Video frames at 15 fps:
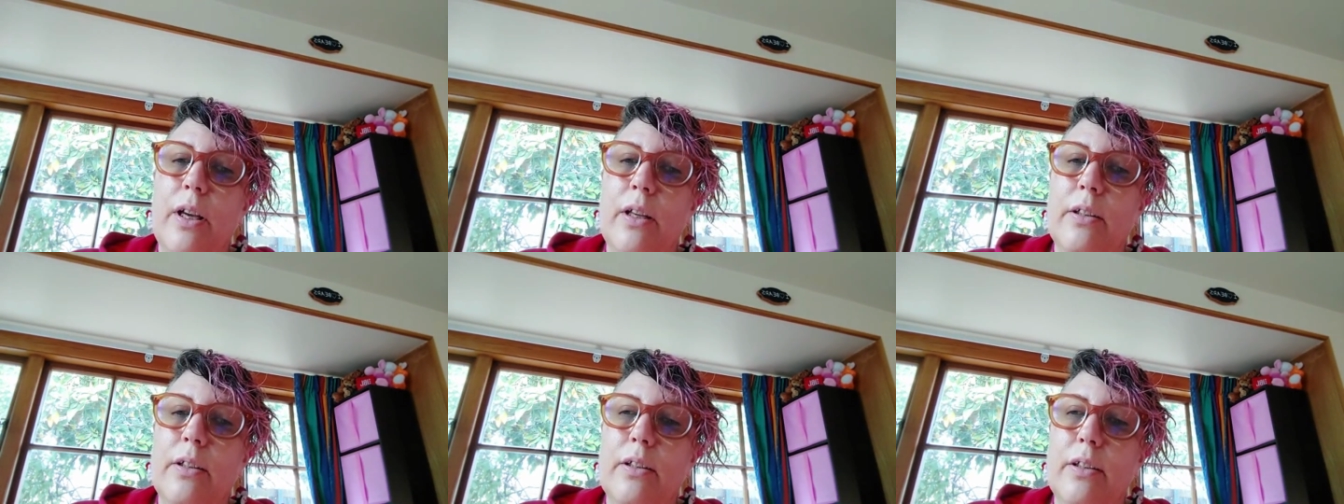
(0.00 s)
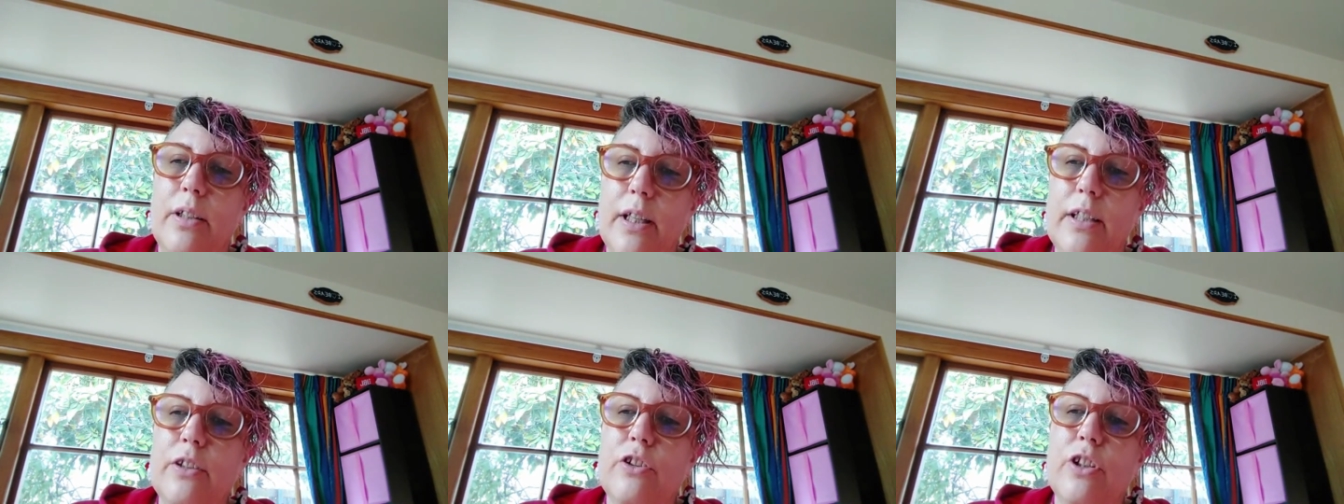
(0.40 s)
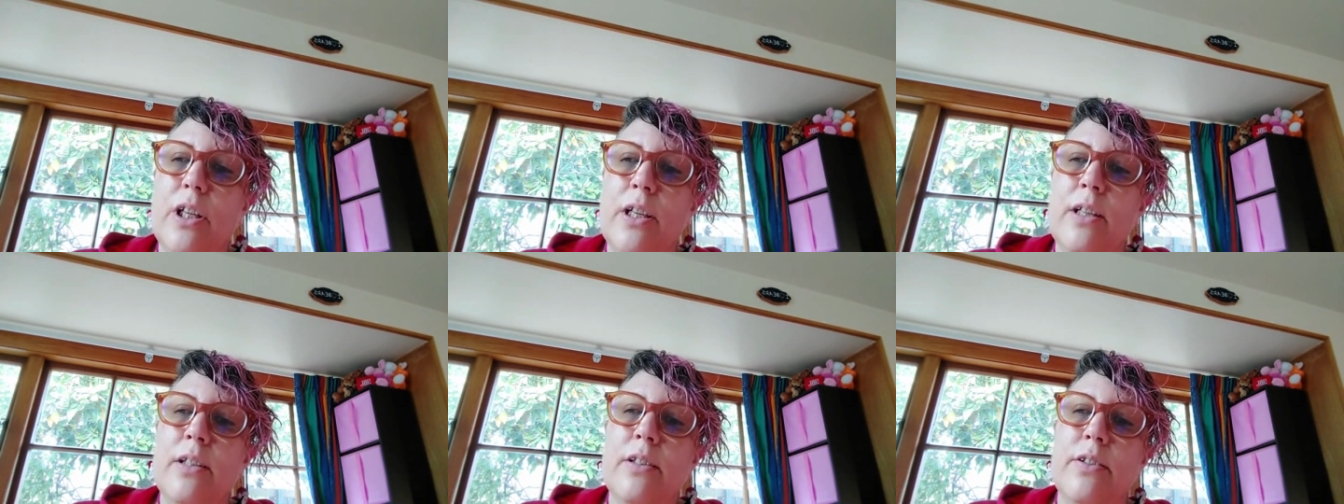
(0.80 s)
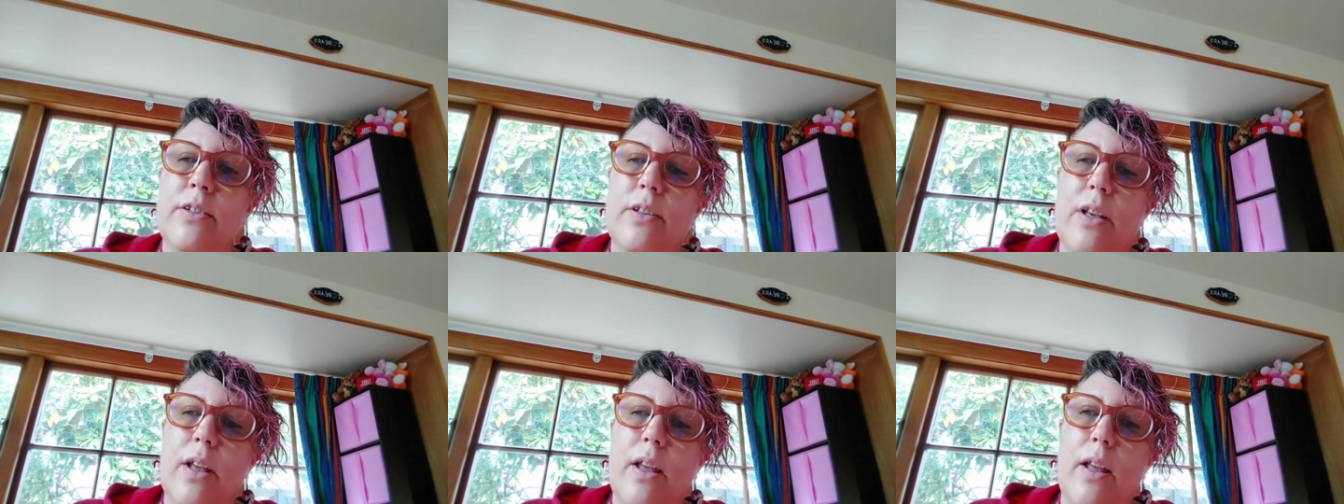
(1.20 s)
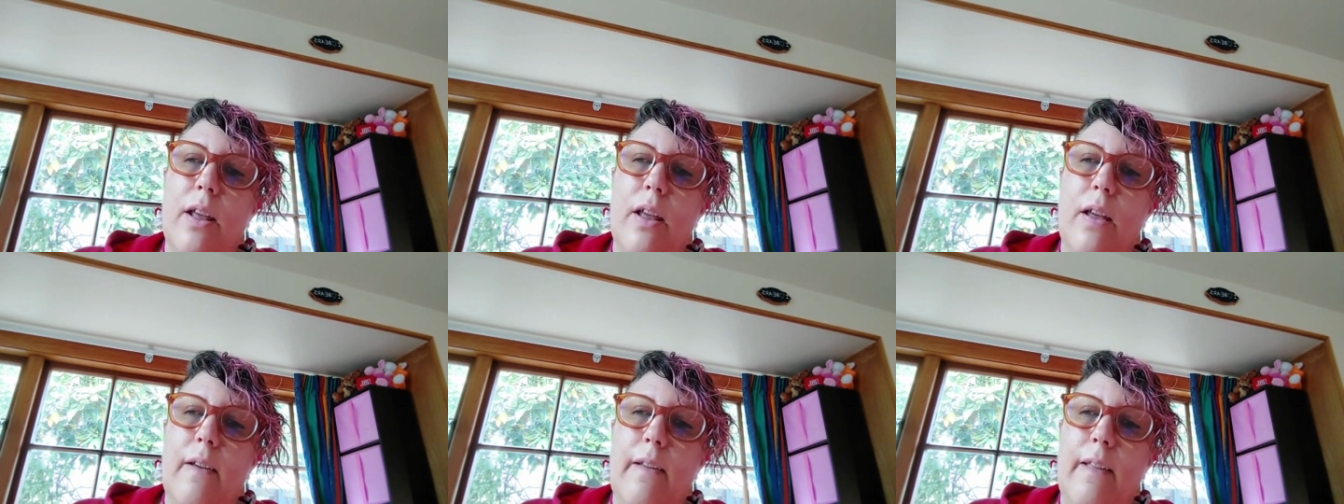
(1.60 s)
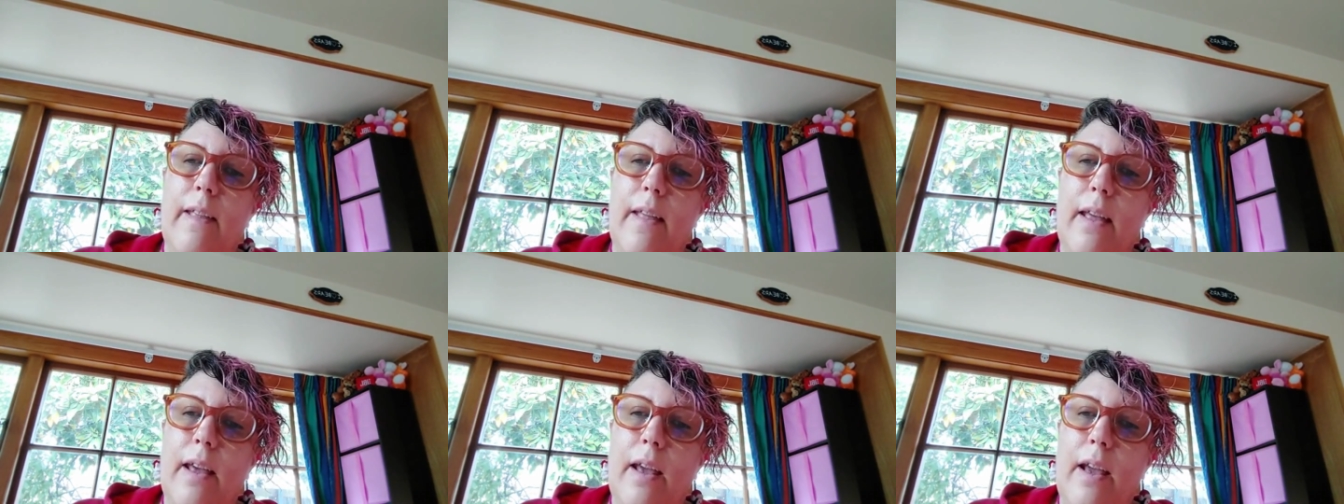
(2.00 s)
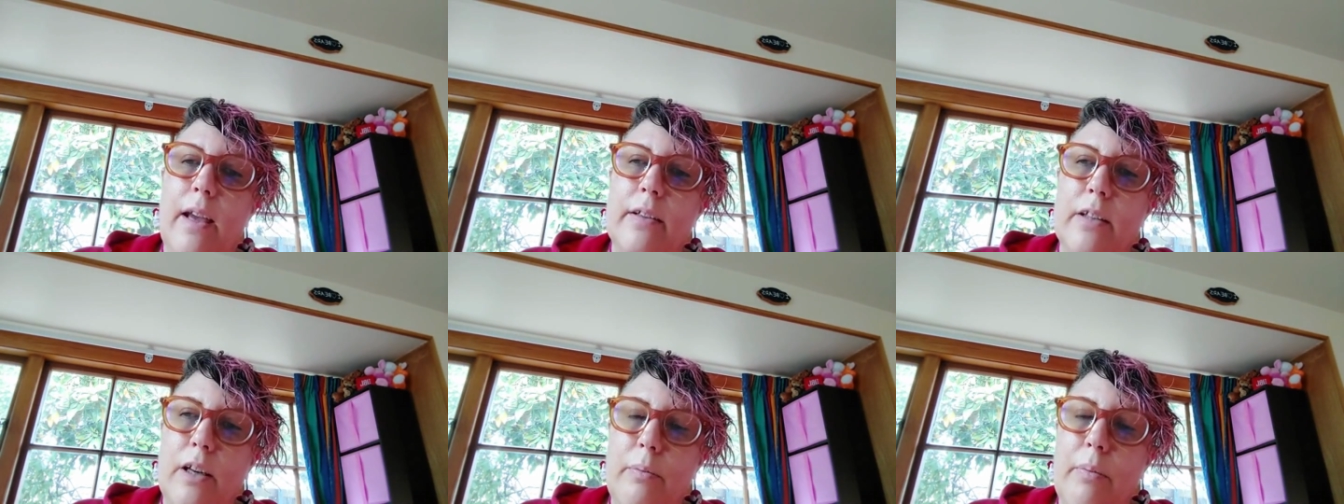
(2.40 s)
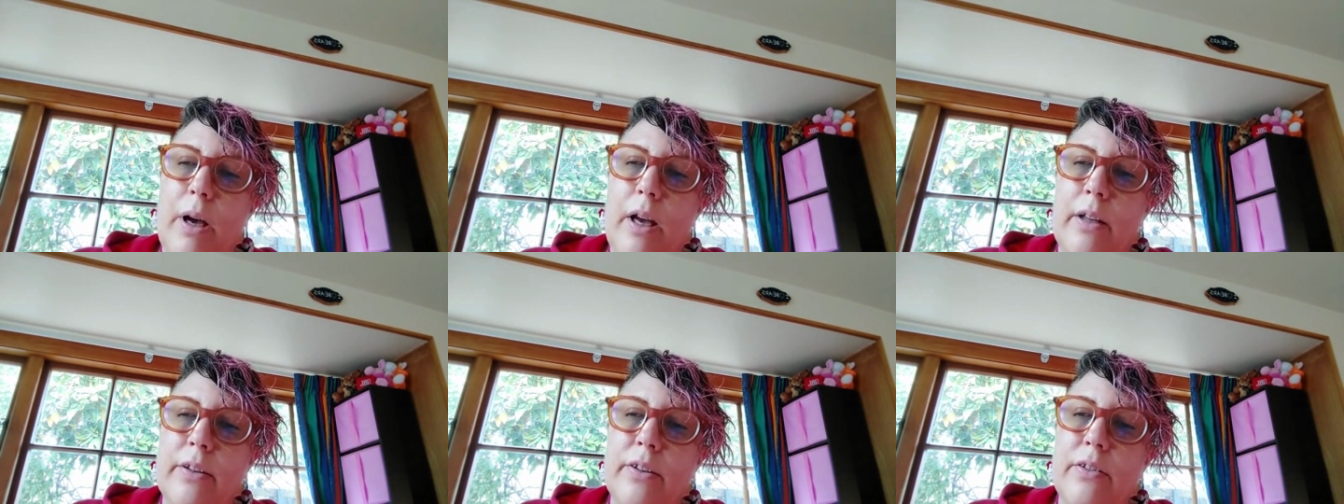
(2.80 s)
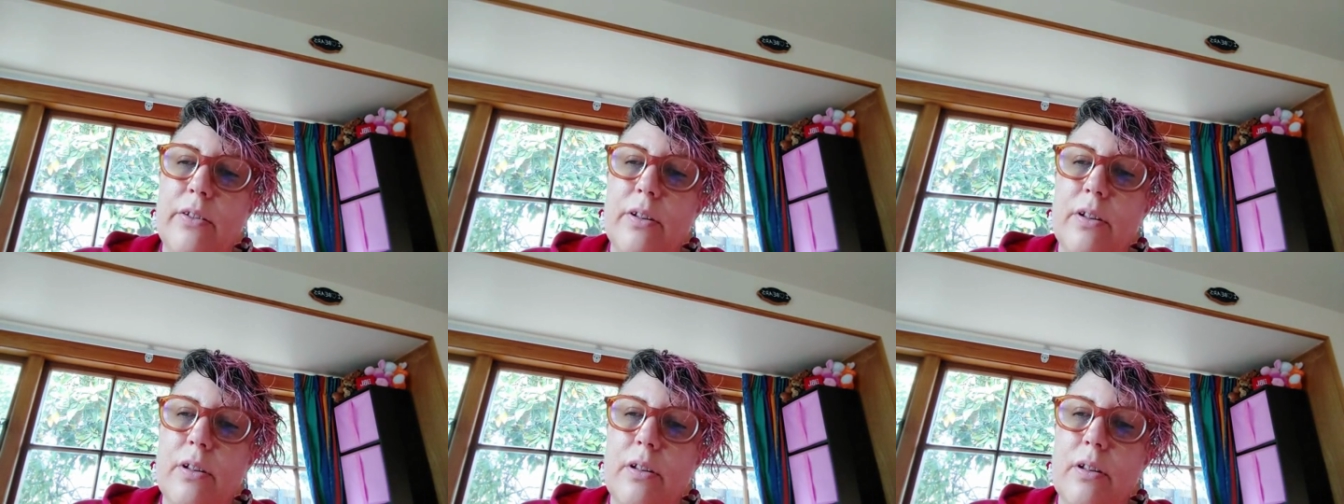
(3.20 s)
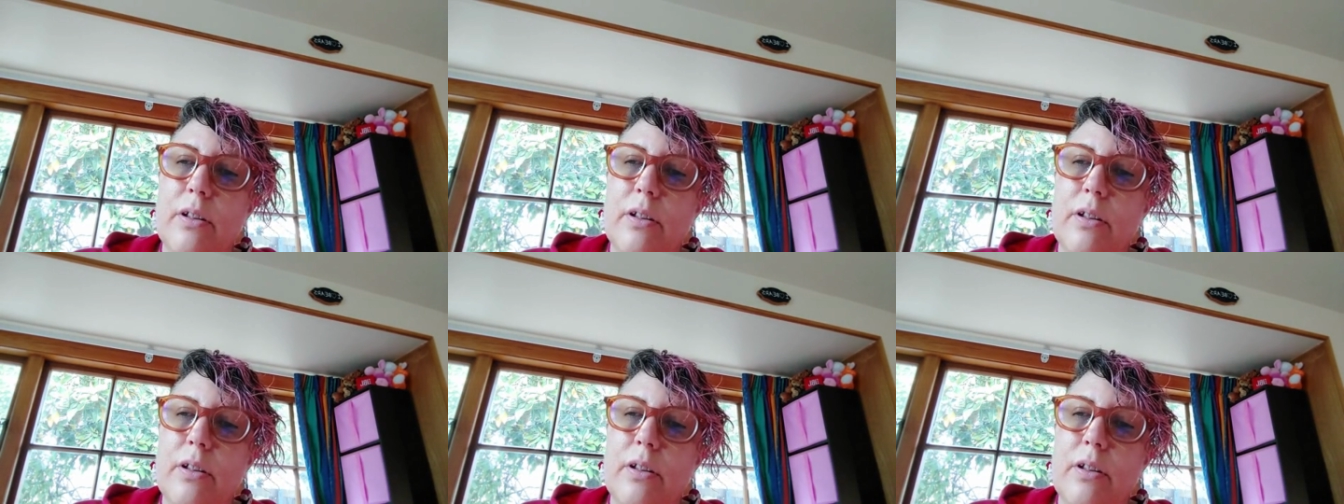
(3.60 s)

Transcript: and teachings and commands.